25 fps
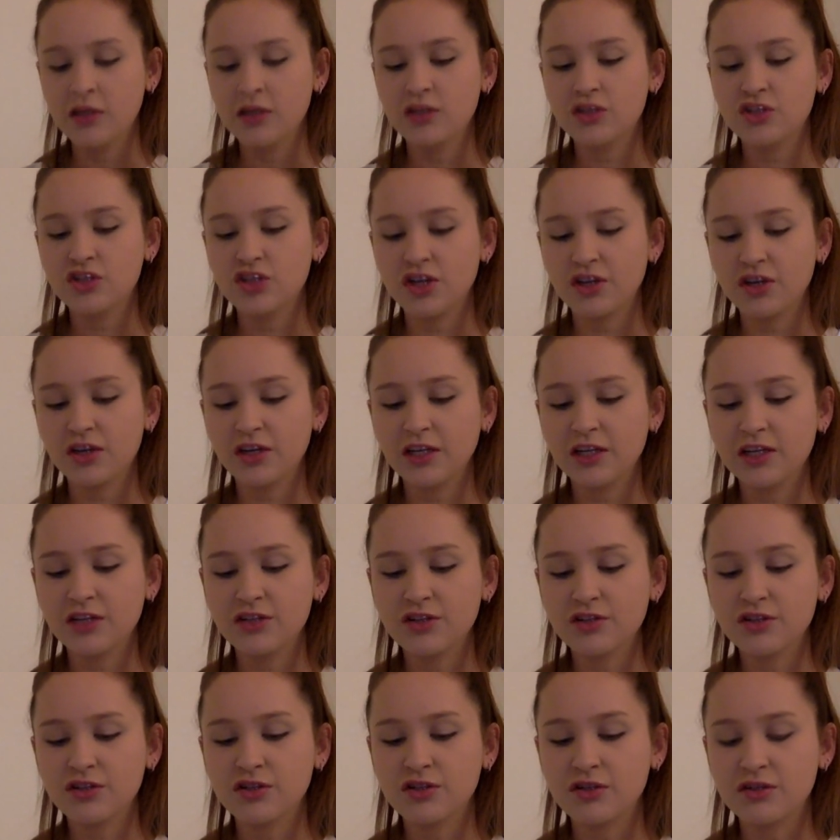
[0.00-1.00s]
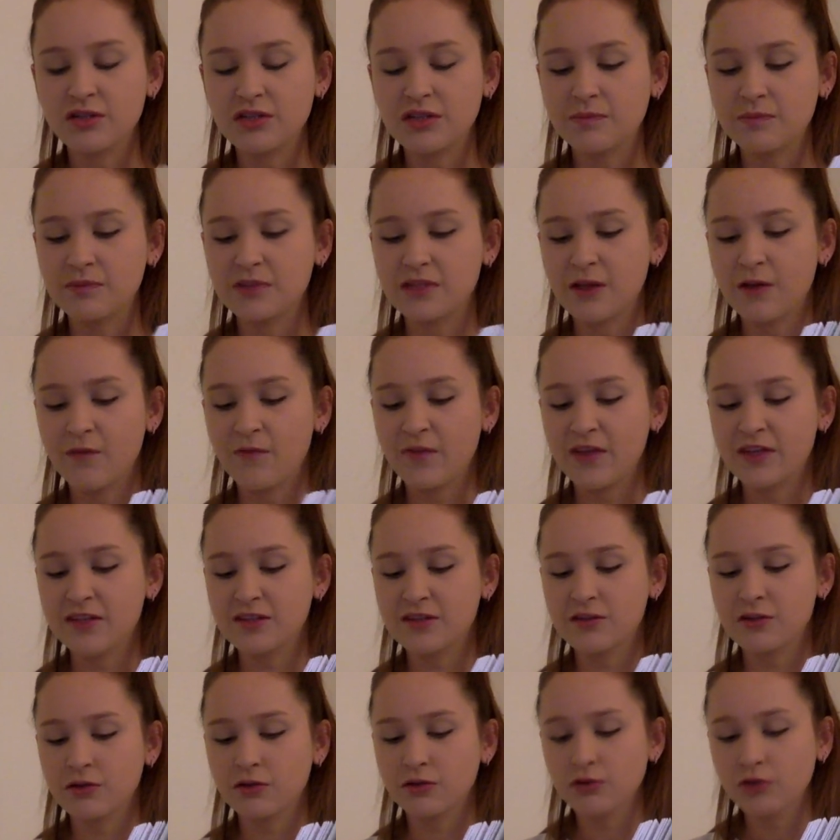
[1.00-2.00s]
Jerry introduced himself as
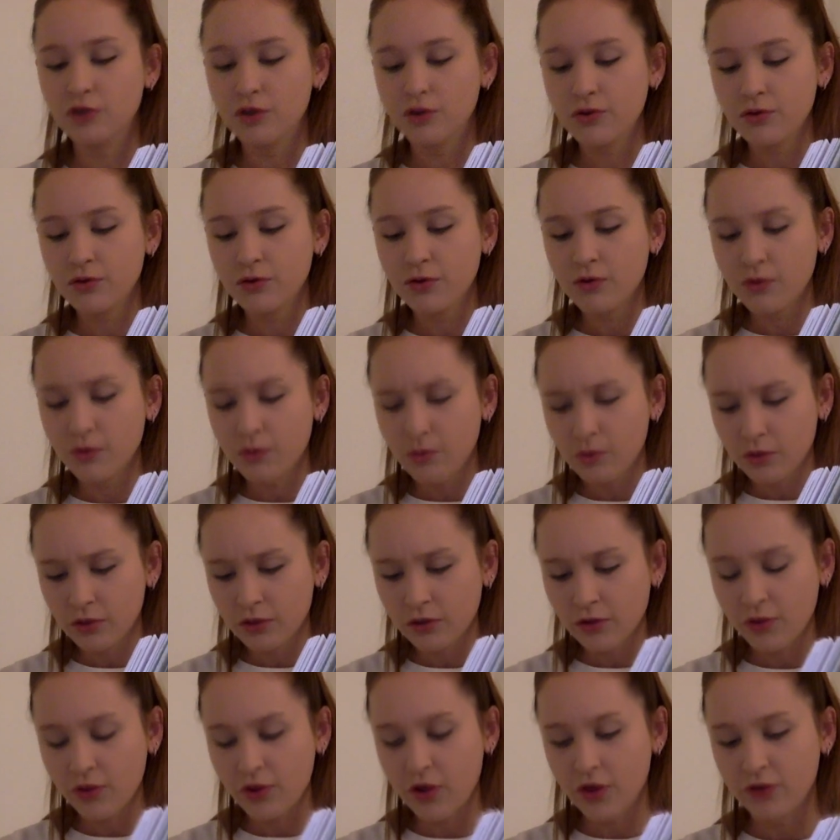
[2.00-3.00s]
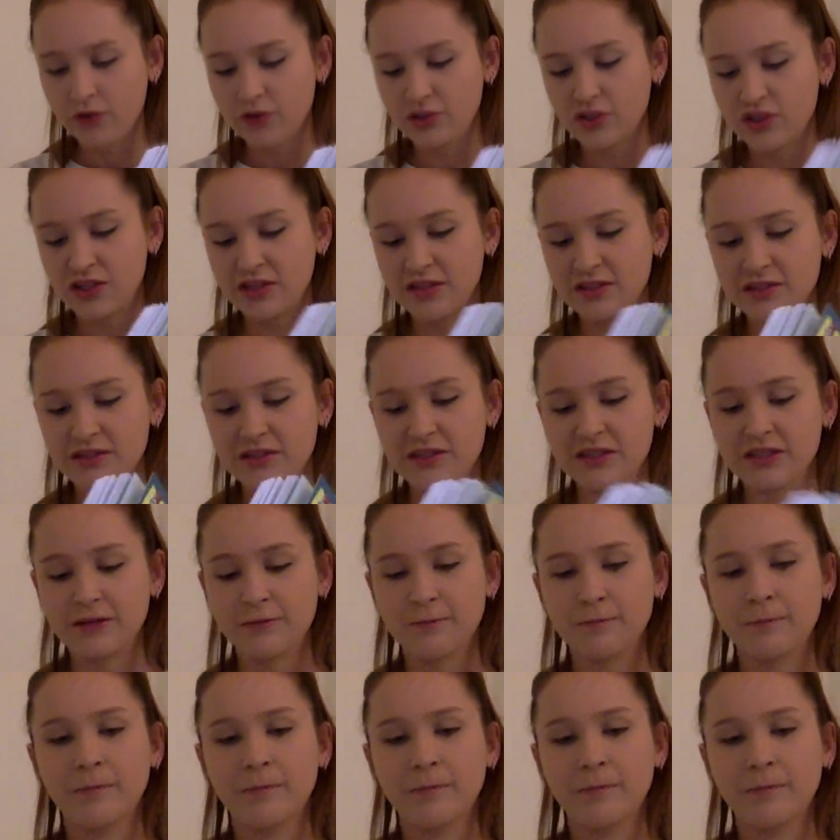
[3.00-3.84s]
the local ornithologist.